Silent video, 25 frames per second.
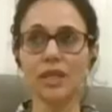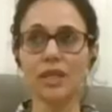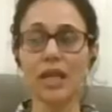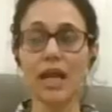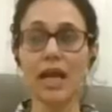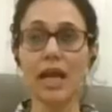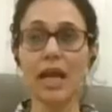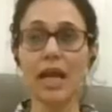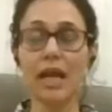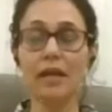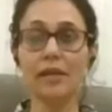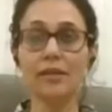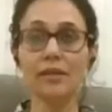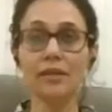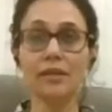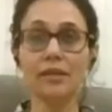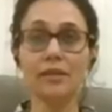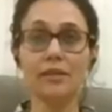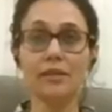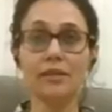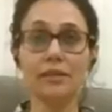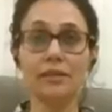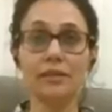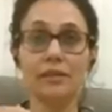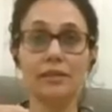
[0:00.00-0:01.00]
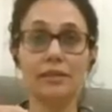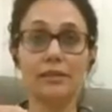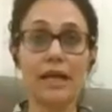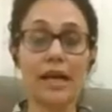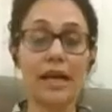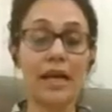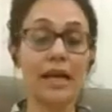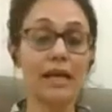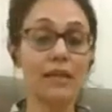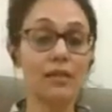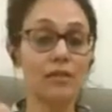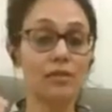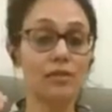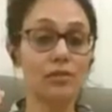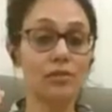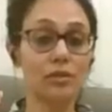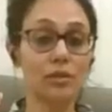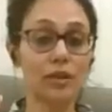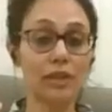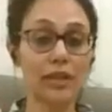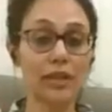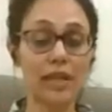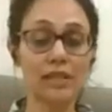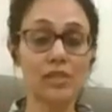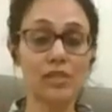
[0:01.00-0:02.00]
and the dad
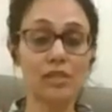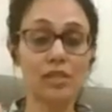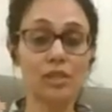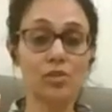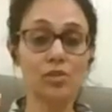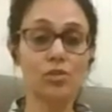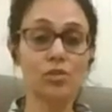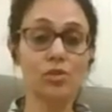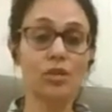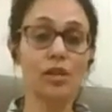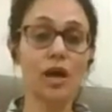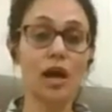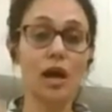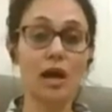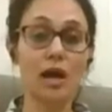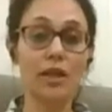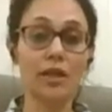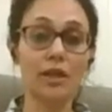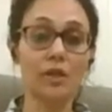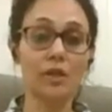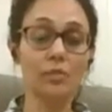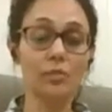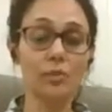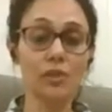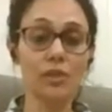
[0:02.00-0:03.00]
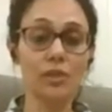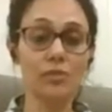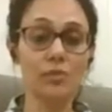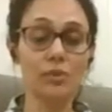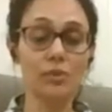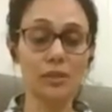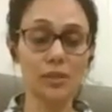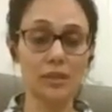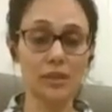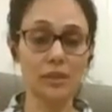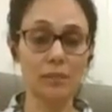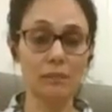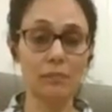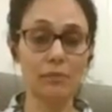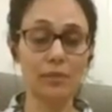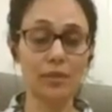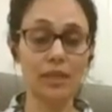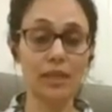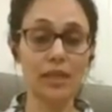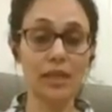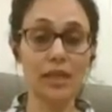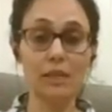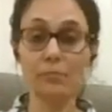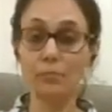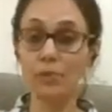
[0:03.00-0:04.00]
gets into an argument with
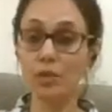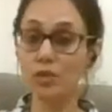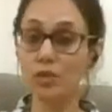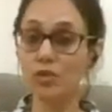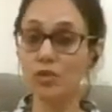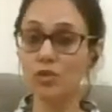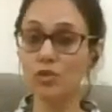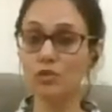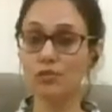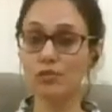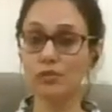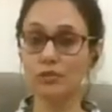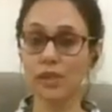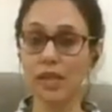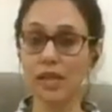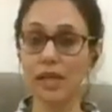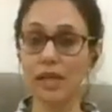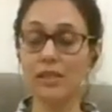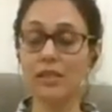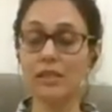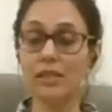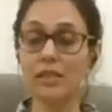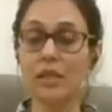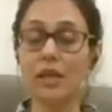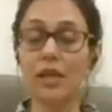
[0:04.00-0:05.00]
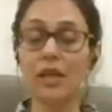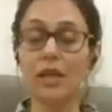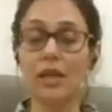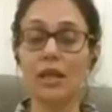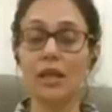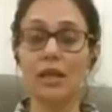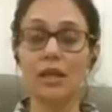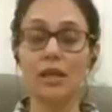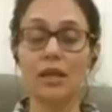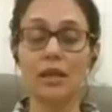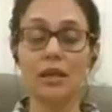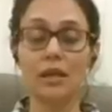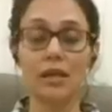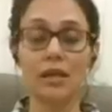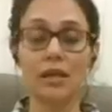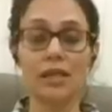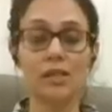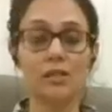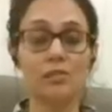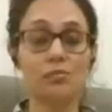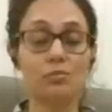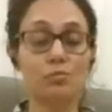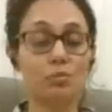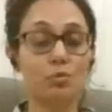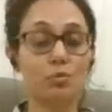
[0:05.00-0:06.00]
somebody, and because of that,
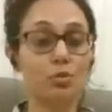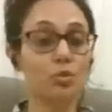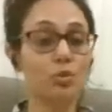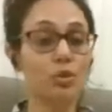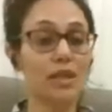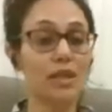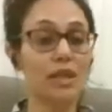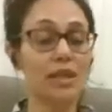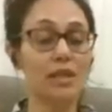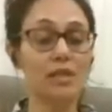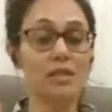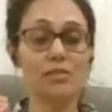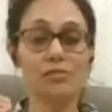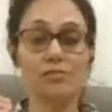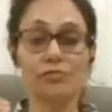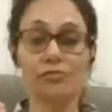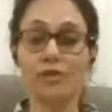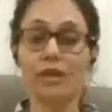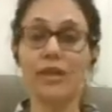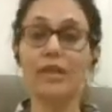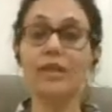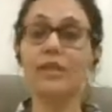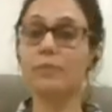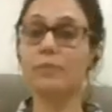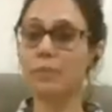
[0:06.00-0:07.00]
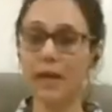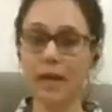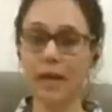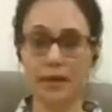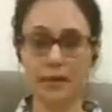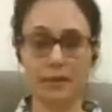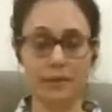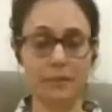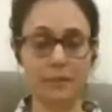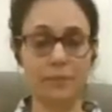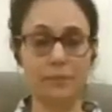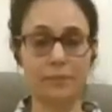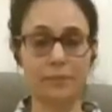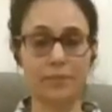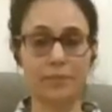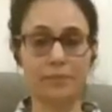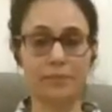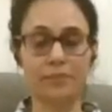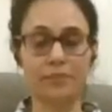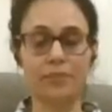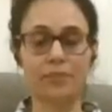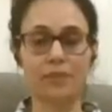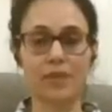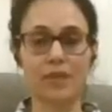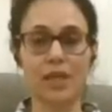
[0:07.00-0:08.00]
his mood is very bad.
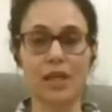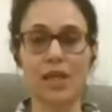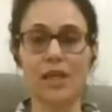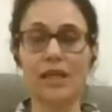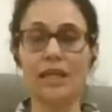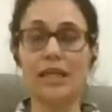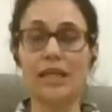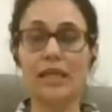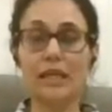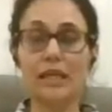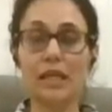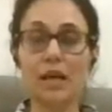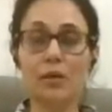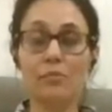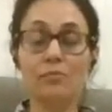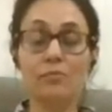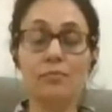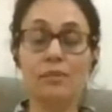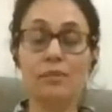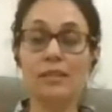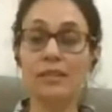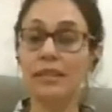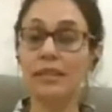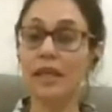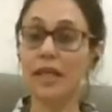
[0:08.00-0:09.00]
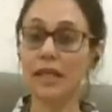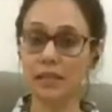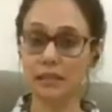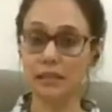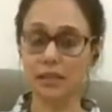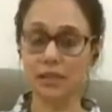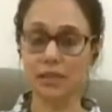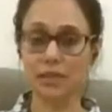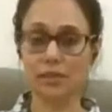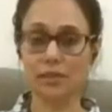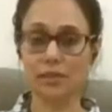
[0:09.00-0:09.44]
He comes late,